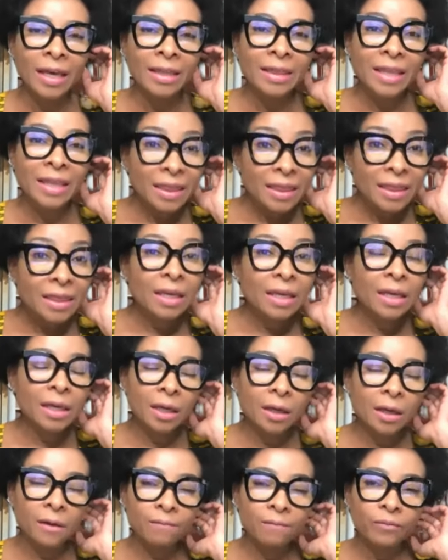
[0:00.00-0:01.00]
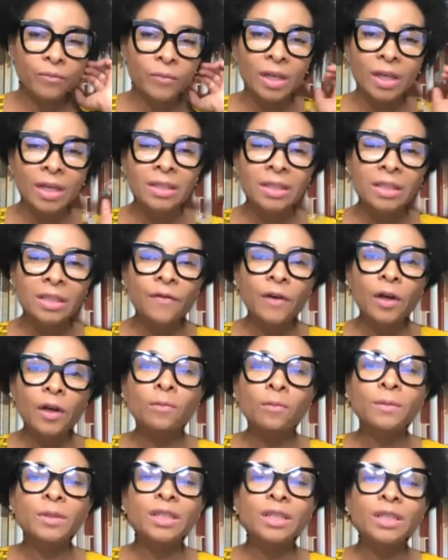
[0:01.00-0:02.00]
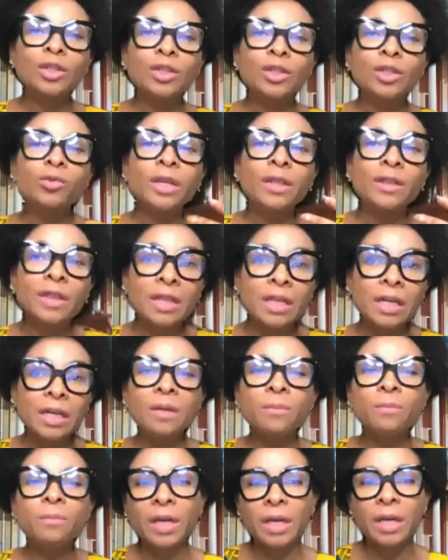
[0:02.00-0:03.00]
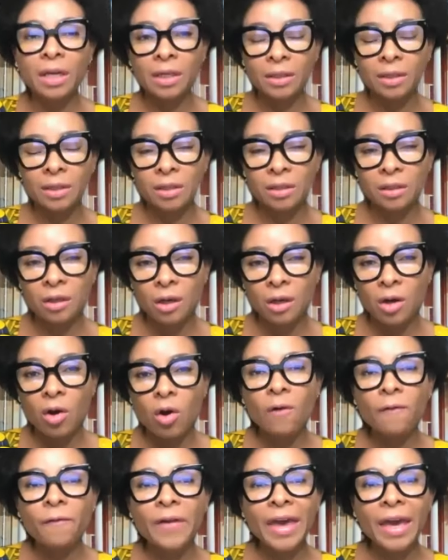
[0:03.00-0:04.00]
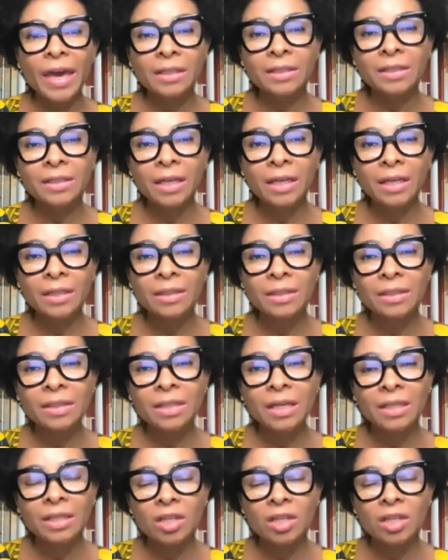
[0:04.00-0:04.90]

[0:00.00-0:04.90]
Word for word: That thinking developed into the three pillars of excellence,